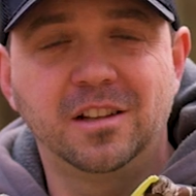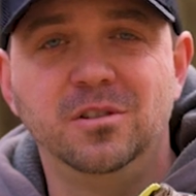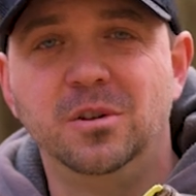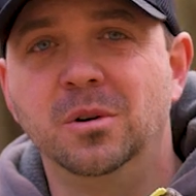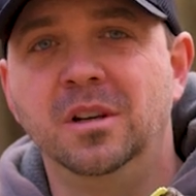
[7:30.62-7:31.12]
to
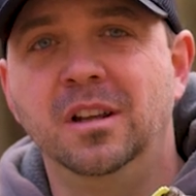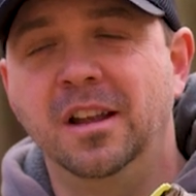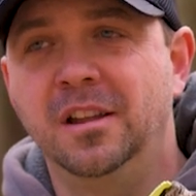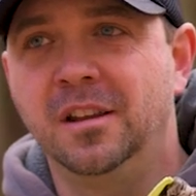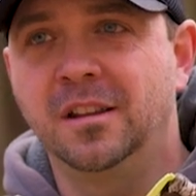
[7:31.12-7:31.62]
do it,
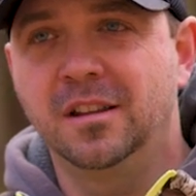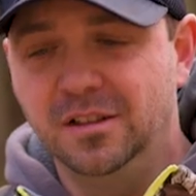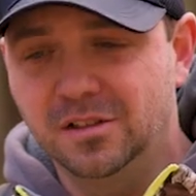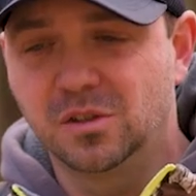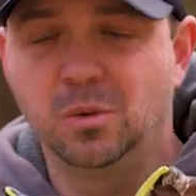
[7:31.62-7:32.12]
and
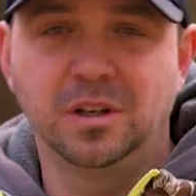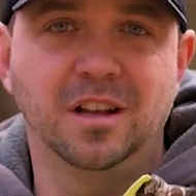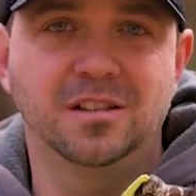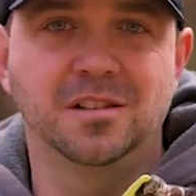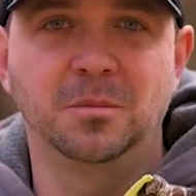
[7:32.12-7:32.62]
this is what
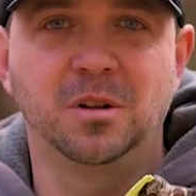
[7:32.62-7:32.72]
gets them